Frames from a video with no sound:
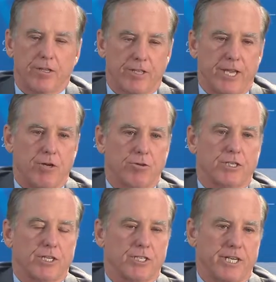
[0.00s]
they don't
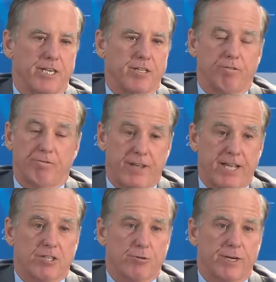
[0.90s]
succeed, and the
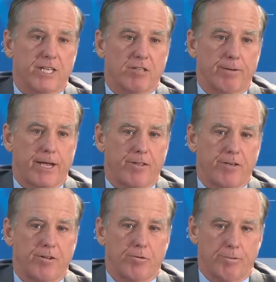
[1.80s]
faster we get them out of
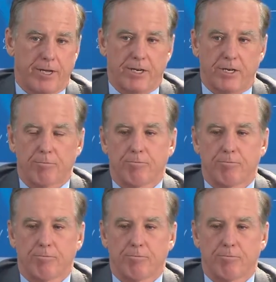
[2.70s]
there, the better.